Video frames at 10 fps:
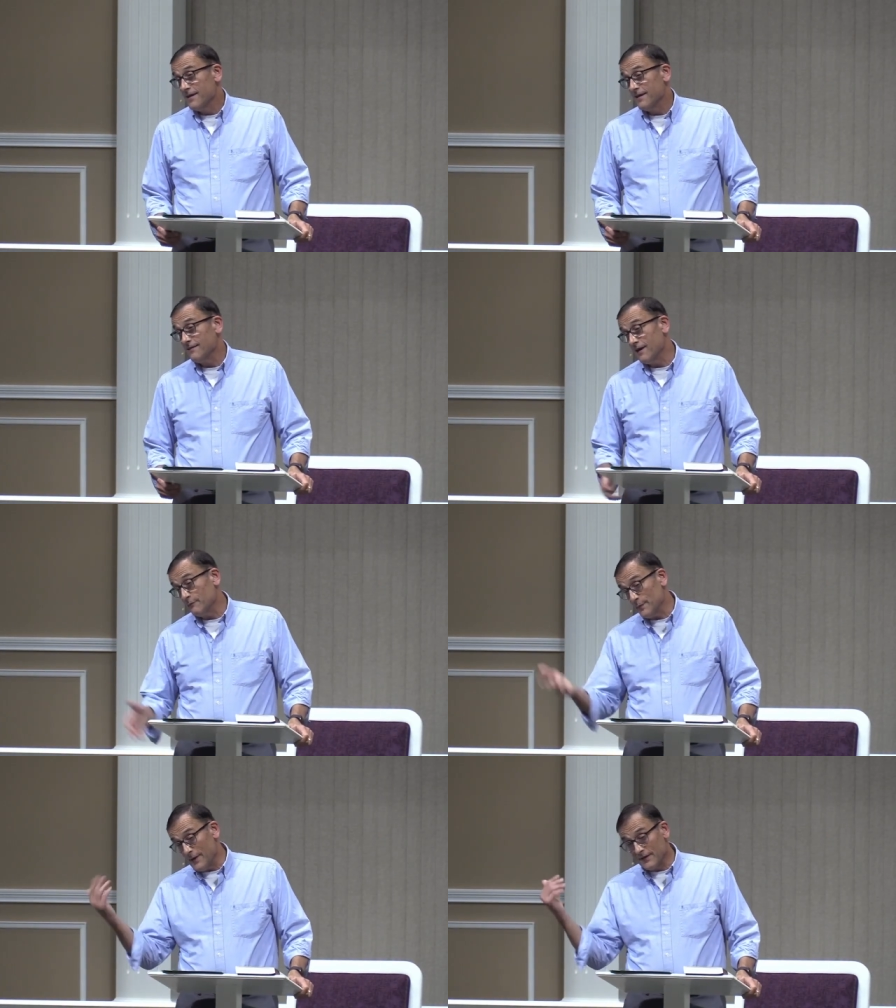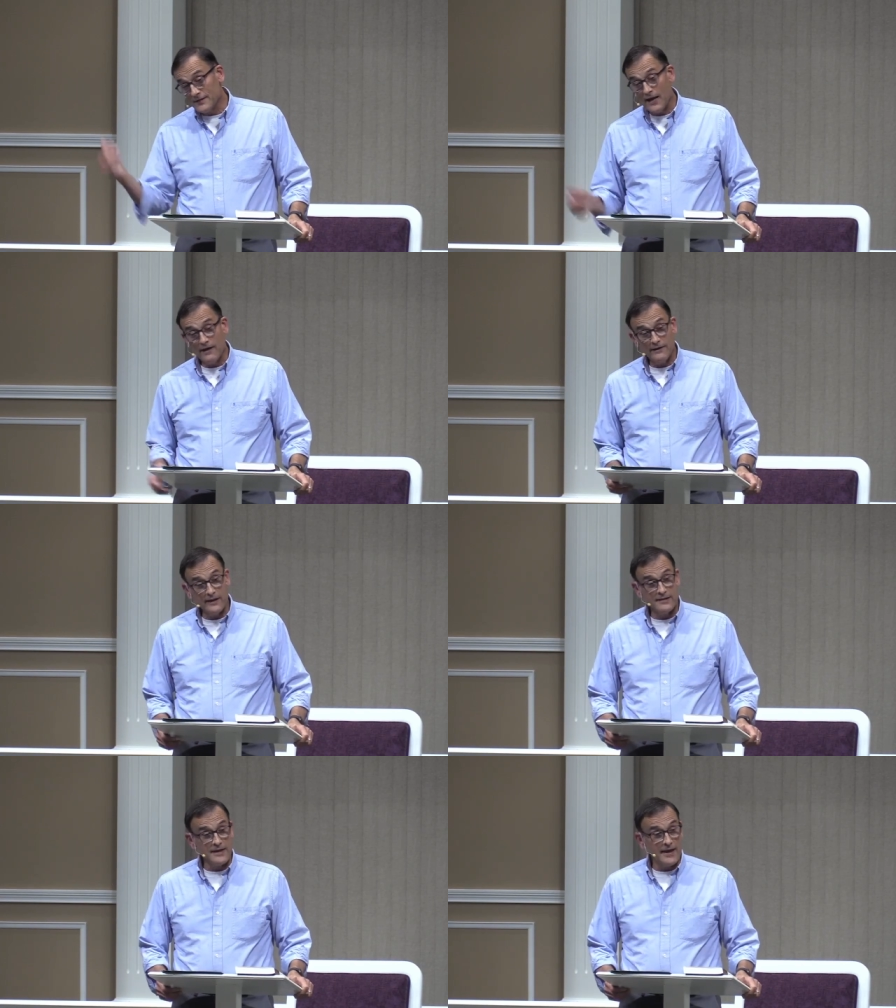and then I'll be back Saturday
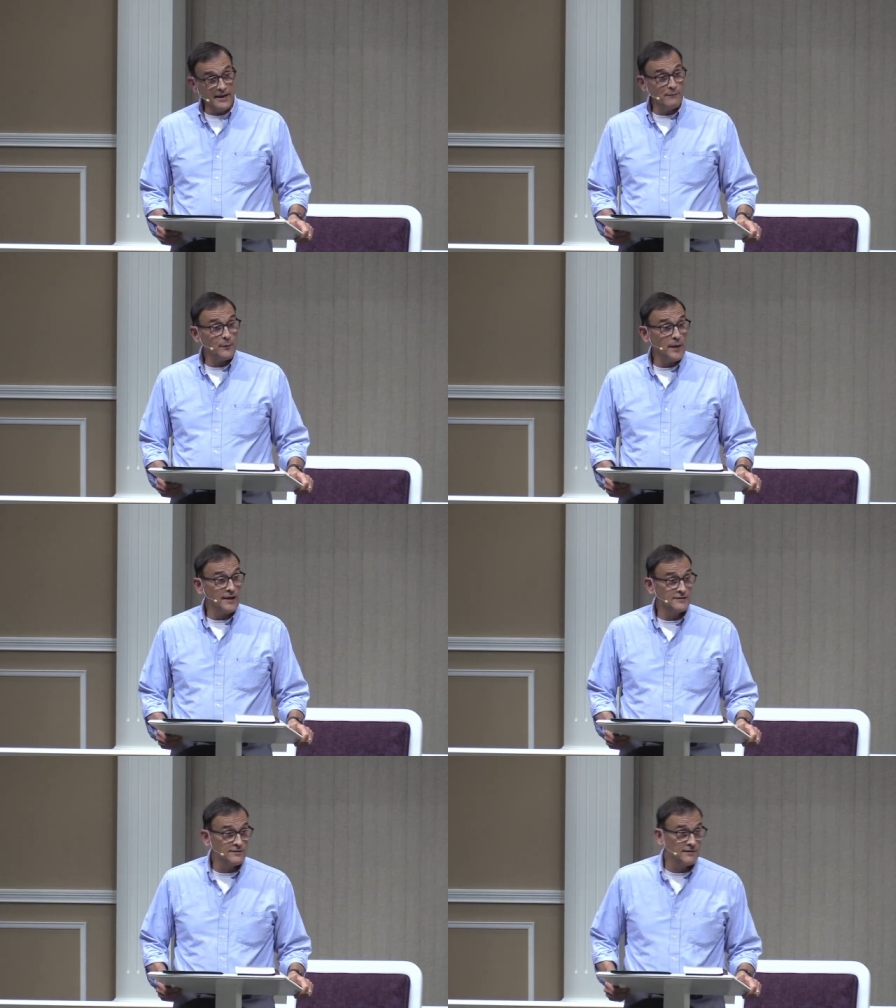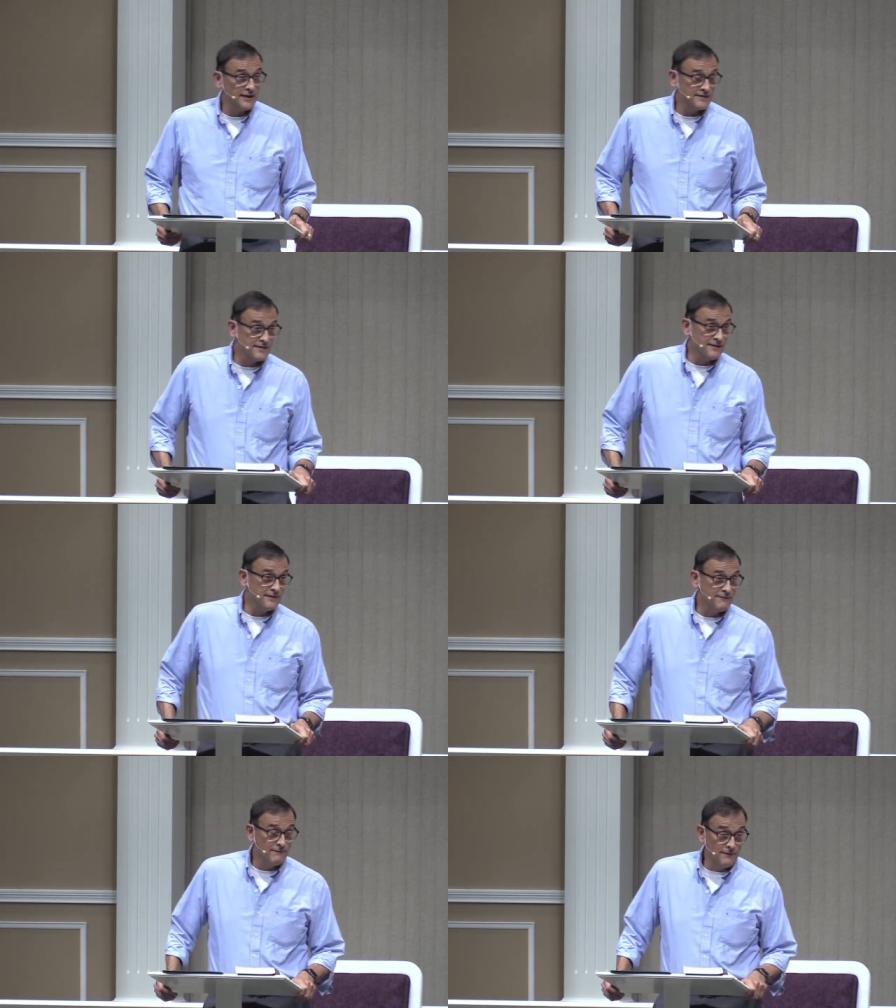because I am the pastor at
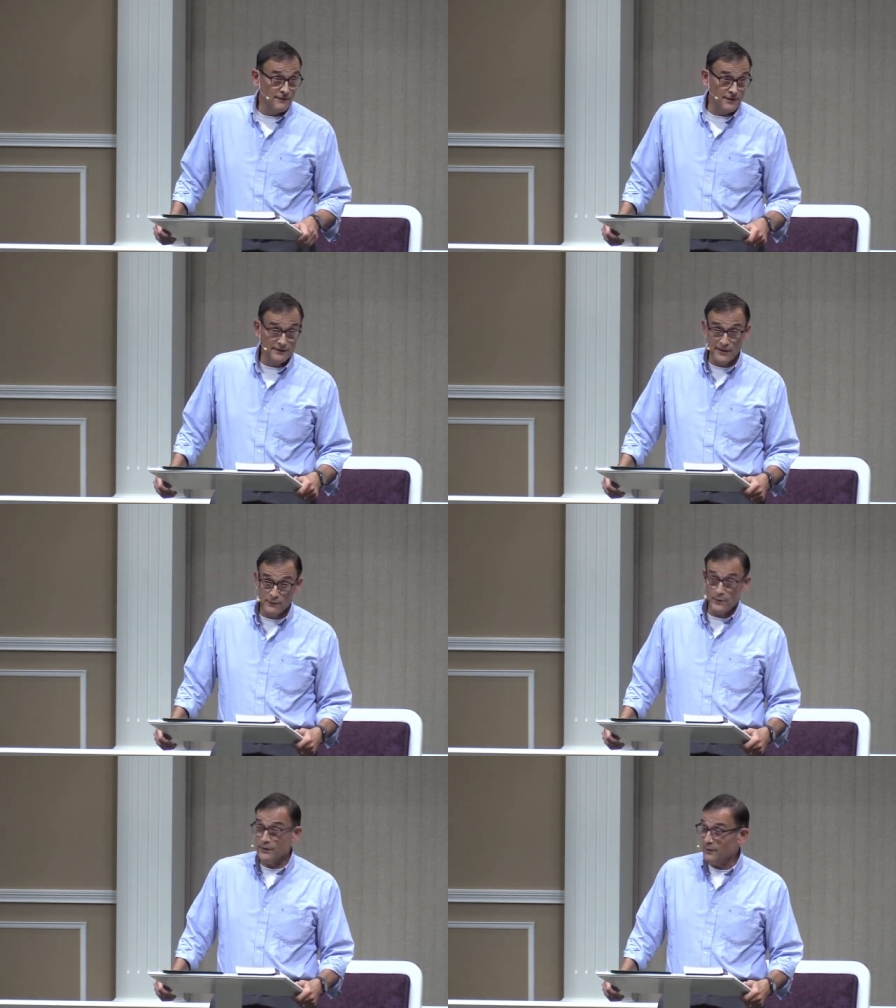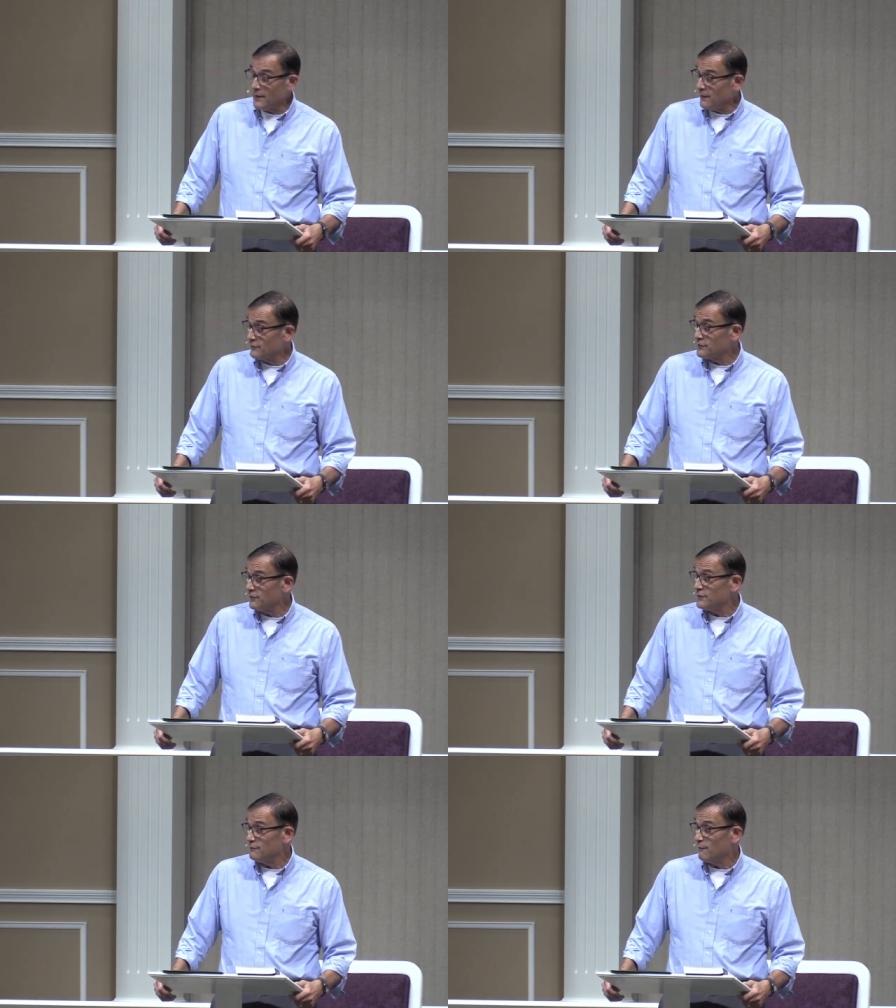uh, uh, Lake Community Bible
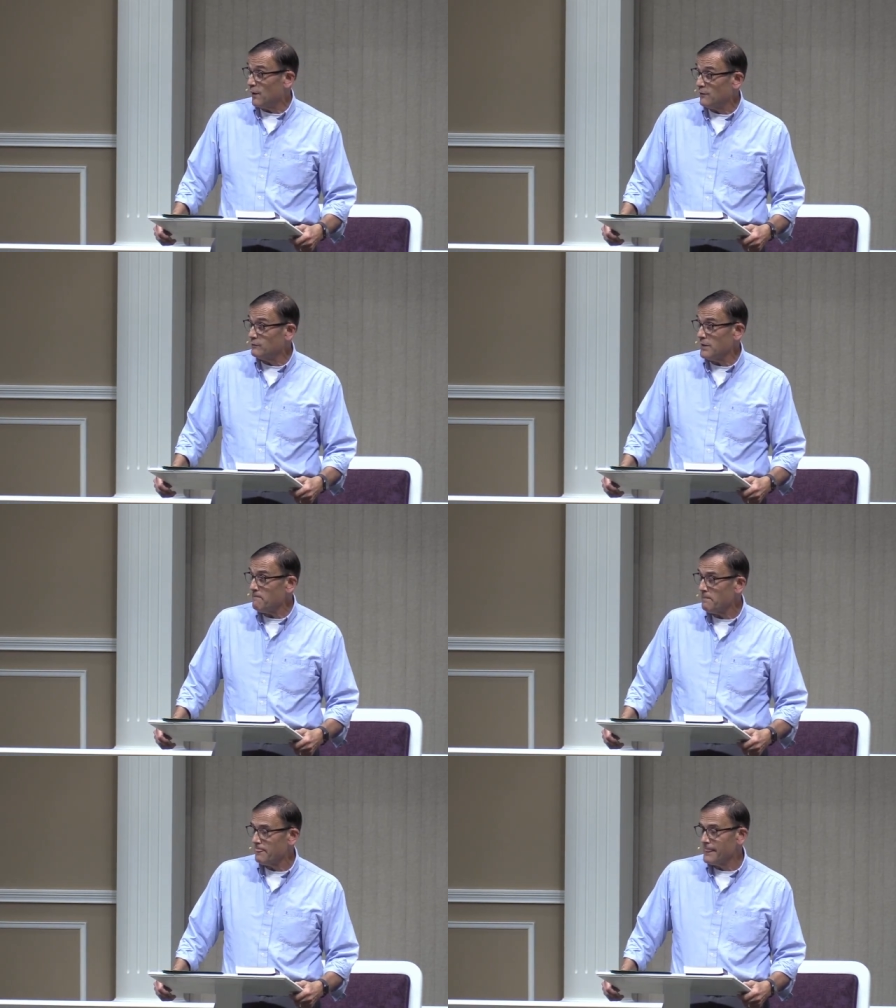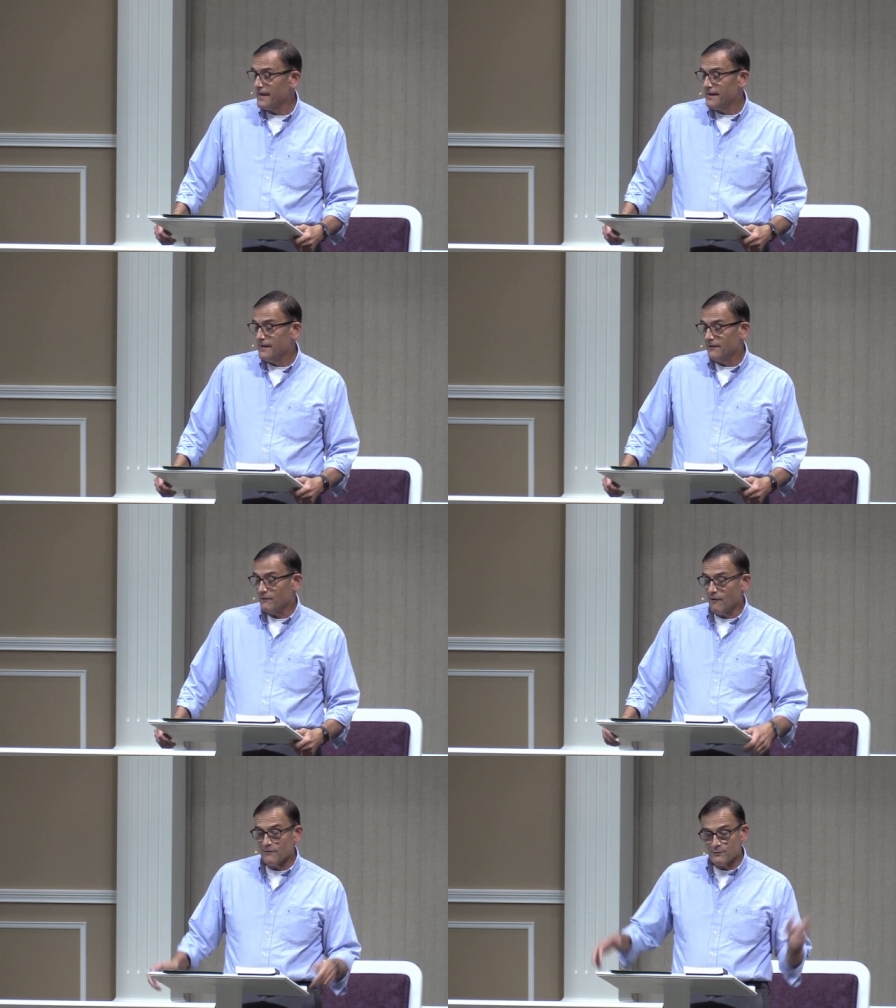Church in Baldwin.
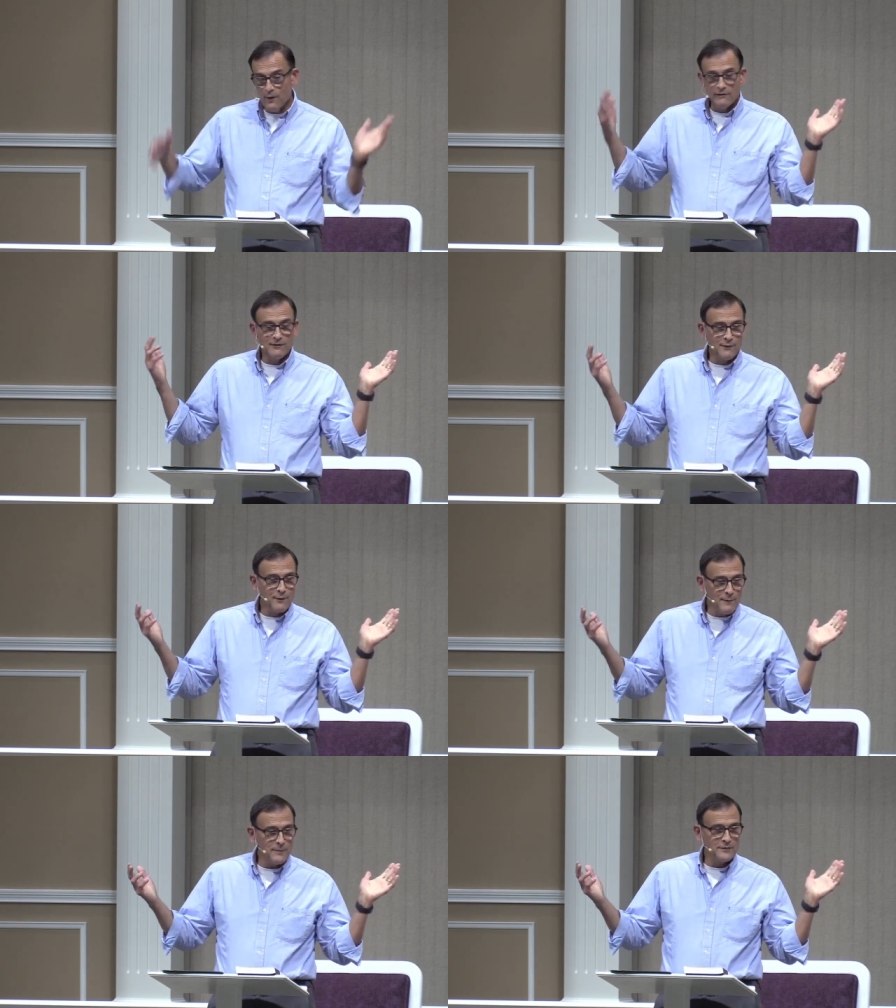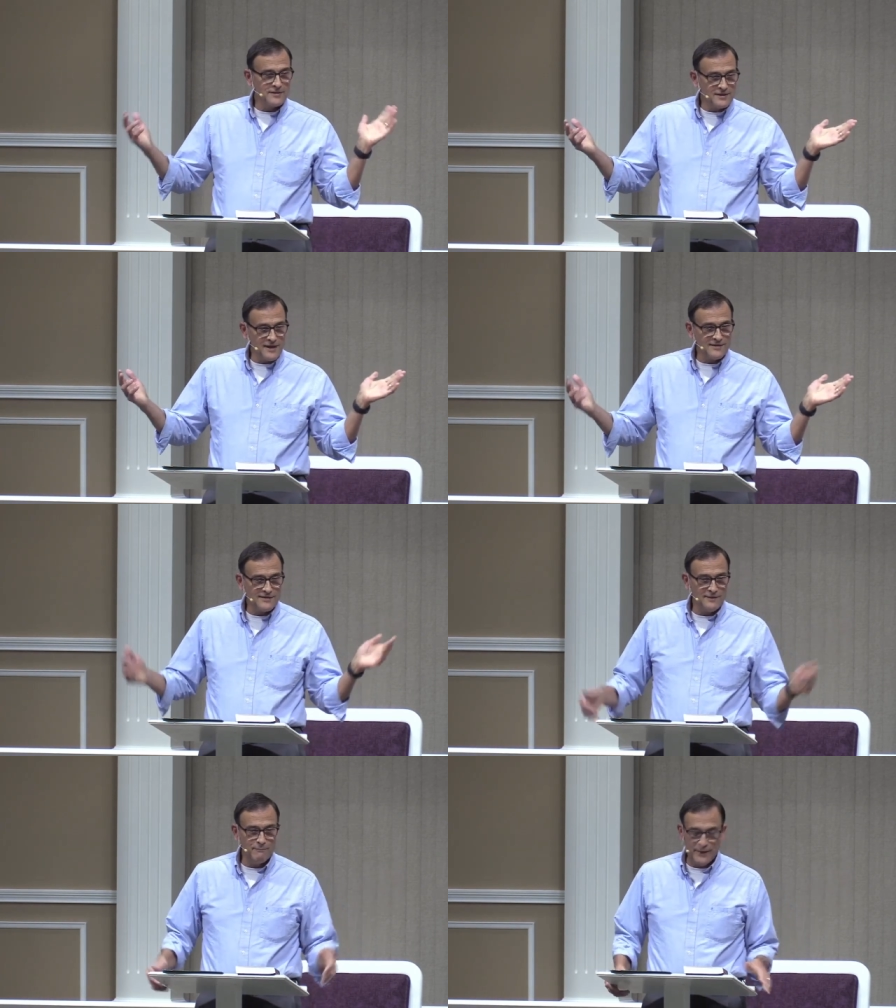You're always welcome to come up and see us at